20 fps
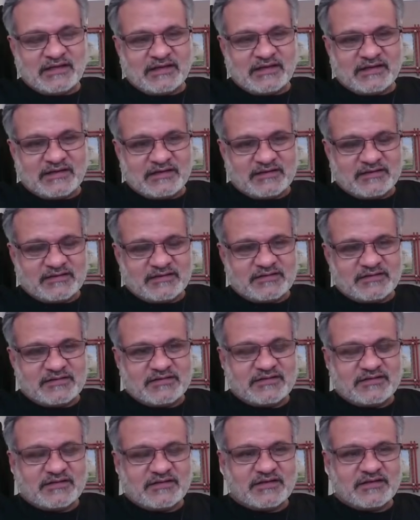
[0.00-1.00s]
and
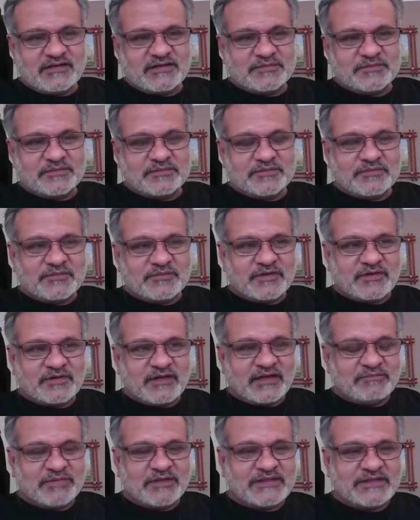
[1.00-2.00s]
um,
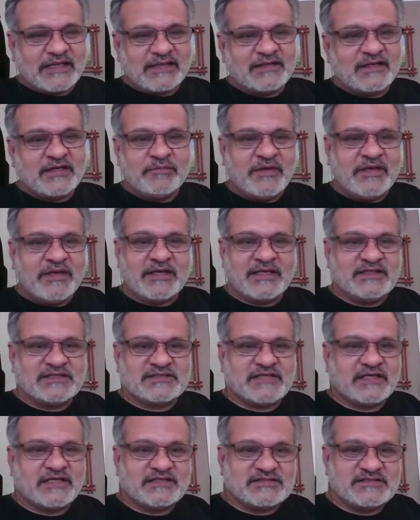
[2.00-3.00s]
but that didn't make any
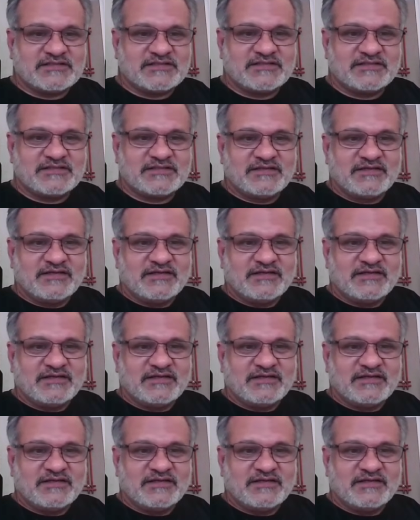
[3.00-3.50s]
sense